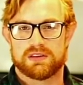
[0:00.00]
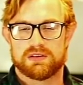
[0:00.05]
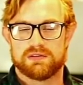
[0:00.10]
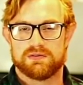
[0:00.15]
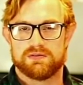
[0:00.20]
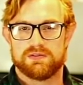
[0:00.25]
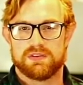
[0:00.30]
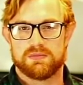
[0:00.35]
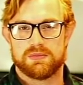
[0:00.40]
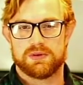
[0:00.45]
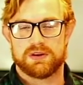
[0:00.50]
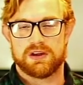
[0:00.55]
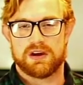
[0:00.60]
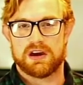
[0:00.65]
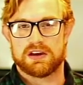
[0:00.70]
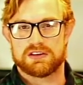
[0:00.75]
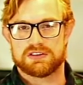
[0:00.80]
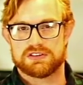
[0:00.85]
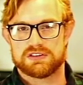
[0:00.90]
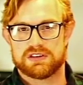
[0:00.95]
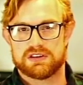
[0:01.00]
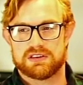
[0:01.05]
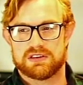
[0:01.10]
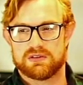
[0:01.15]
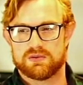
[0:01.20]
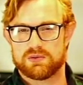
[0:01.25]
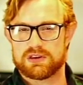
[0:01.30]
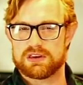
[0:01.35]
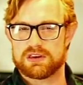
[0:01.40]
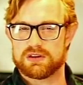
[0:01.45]
and Fibonacci that
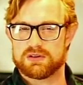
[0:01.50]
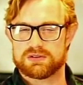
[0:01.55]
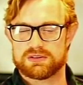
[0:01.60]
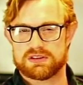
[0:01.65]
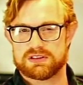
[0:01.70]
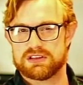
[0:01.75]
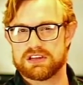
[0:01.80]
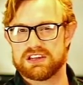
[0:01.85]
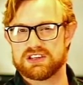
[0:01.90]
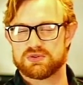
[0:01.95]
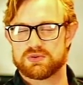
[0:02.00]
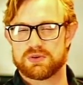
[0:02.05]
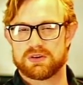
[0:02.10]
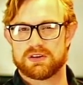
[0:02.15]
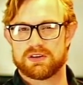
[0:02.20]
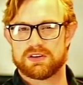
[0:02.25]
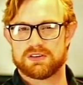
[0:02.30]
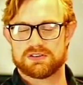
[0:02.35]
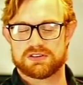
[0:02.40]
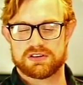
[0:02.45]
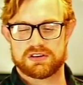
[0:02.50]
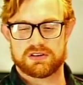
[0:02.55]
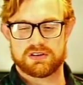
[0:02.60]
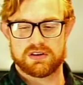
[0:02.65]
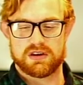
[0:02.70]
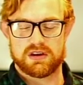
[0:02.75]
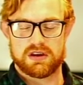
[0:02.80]
we use to teach recursion